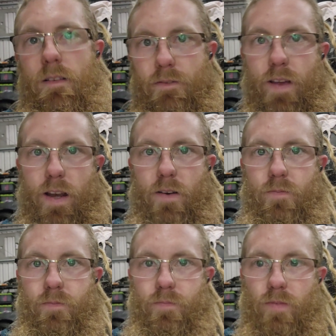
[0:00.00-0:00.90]
fit
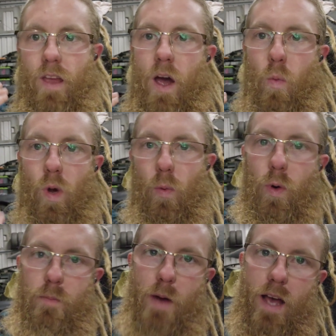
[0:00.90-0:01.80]
a
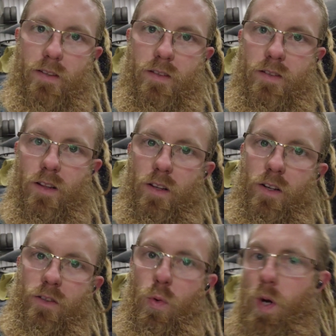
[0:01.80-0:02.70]
Willwood master
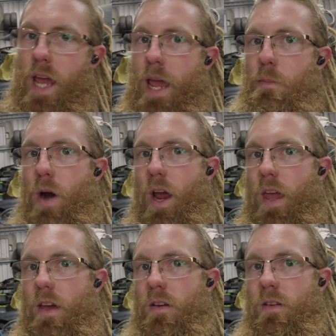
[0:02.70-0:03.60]
cylinder to an eBay